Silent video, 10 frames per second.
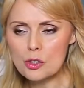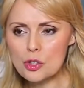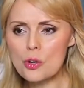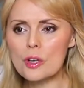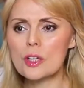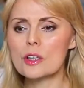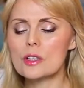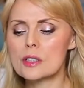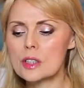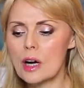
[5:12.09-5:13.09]
journey,
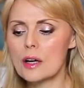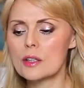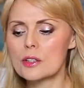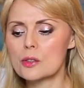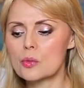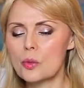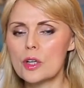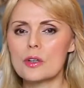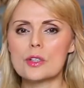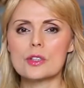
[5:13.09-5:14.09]
he's tired, he's
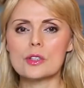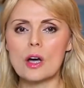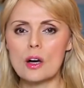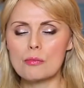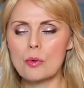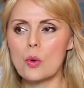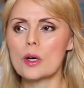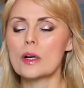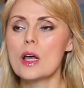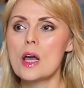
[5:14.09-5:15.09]
weary, he's
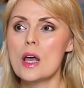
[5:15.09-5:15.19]
heartbroken.